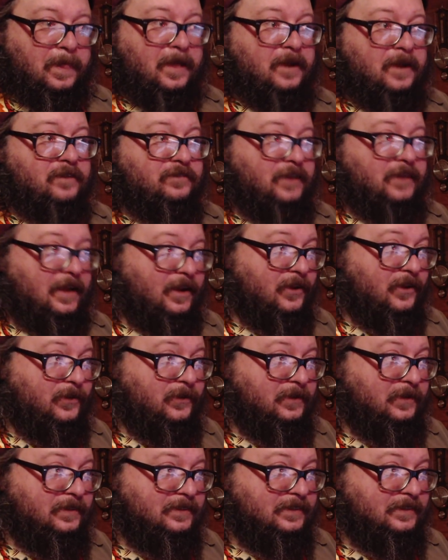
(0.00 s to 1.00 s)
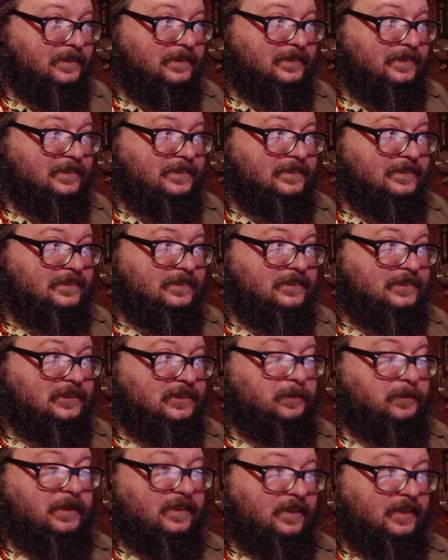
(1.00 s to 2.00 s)
of how to
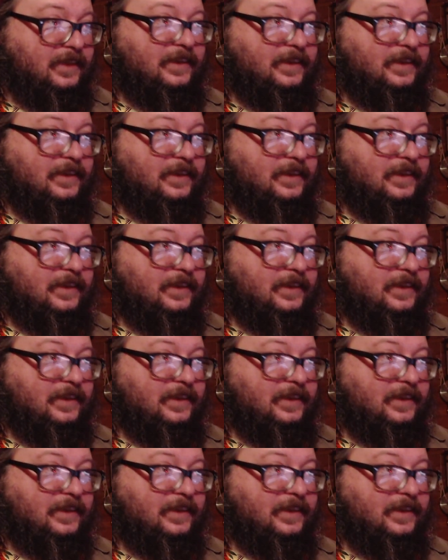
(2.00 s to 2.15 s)
be laid.